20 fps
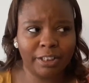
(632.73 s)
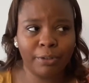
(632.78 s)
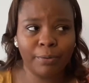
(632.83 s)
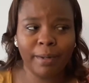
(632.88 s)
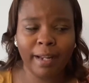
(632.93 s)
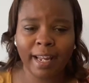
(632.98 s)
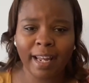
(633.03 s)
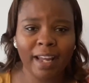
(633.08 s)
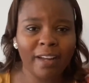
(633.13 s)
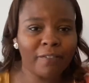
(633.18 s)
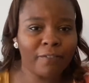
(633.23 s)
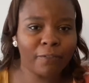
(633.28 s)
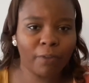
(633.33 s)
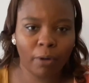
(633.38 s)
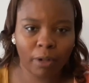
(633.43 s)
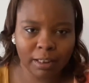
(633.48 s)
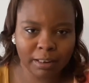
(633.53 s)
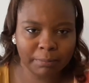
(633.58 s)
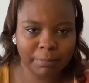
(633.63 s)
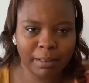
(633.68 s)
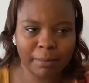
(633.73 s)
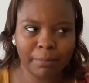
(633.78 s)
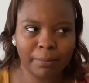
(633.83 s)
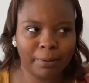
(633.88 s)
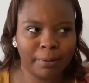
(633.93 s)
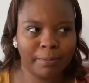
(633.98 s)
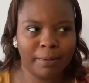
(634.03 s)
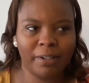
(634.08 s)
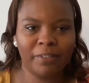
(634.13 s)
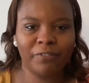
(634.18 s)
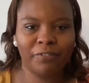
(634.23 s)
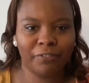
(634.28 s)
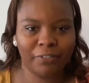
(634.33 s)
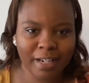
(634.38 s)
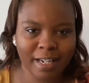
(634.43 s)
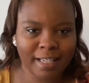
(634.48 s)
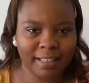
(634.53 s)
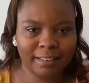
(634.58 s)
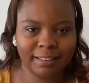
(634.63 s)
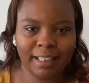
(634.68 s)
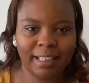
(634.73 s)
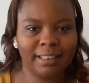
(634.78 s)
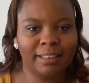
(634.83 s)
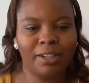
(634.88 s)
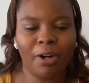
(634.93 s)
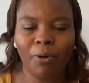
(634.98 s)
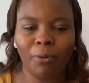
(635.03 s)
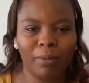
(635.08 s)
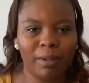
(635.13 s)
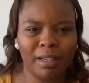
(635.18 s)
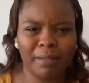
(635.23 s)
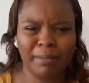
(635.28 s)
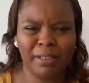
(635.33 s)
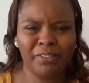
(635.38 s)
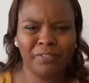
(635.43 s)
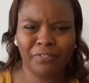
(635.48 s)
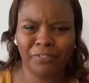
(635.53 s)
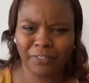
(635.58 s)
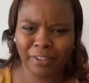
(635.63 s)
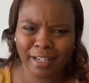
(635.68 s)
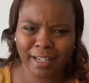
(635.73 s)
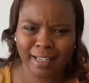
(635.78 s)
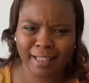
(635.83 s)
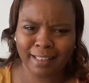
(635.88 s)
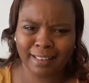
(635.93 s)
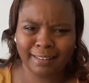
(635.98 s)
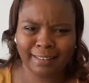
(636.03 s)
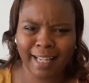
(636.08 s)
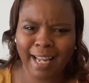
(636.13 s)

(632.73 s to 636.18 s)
You can't force people to be friends that don't want to be friends.